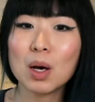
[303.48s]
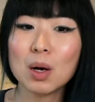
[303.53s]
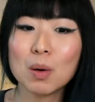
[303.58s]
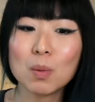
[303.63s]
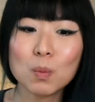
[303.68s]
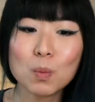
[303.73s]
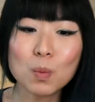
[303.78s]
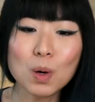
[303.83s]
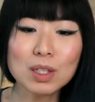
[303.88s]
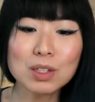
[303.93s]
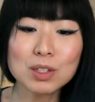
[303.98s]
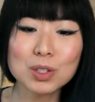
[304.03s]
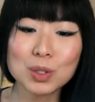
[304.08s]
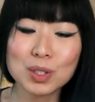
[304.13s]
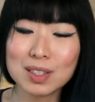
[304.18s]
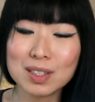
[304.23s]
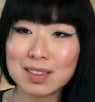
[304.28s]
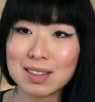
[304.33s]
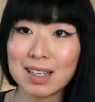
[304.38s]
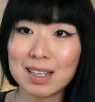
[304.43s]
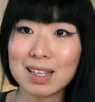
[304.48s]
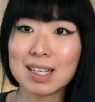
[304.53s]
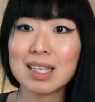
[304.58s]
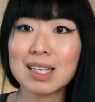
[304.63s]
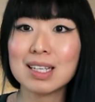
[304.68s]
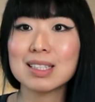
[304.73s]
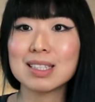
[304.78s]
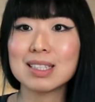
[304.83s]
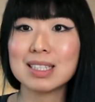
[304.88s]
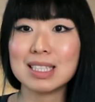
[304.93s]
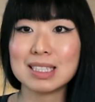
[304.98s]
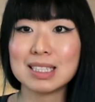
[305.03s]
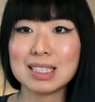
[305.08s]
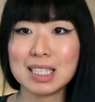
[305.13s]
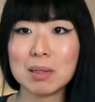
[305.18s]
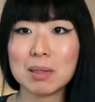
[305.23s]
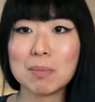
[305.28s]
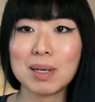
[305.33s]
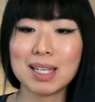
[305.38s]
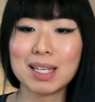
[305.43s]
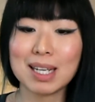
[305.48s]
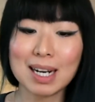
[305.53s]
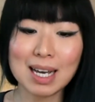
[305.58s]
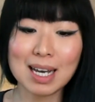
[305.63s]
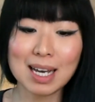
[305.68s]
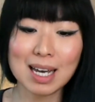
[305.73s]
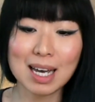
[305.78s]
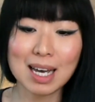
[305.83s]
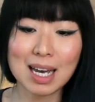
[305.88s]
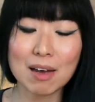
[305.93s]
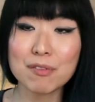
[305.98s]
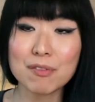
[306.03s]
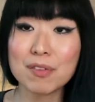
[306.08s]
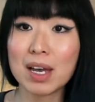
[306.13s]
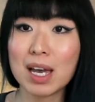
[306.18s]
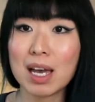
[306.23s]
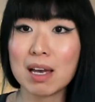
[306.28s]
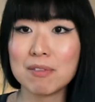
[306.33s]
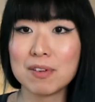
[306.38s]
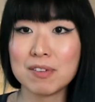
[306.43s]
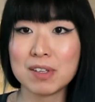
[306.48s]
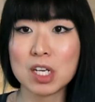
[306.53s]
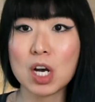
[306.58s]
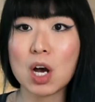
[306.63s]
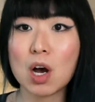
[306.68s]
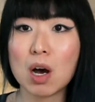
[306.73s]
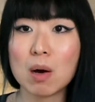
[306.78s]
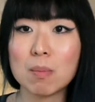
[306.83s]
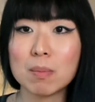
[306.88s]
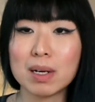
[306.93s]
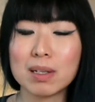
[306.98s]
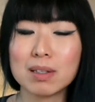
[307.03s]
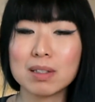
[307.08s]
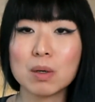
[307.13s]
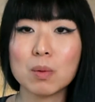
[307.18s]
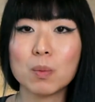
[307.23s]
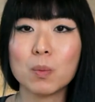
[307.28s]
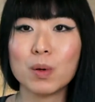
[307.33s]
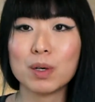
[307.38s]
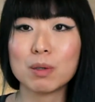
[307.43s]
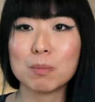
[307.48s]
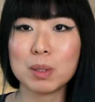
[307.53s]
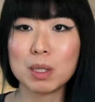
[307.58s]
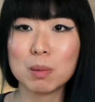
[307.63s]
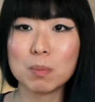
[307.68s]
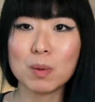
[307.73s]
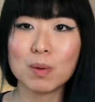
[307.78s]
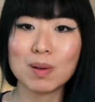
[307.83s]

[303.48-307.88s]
What do you think this teammate that I have in common with people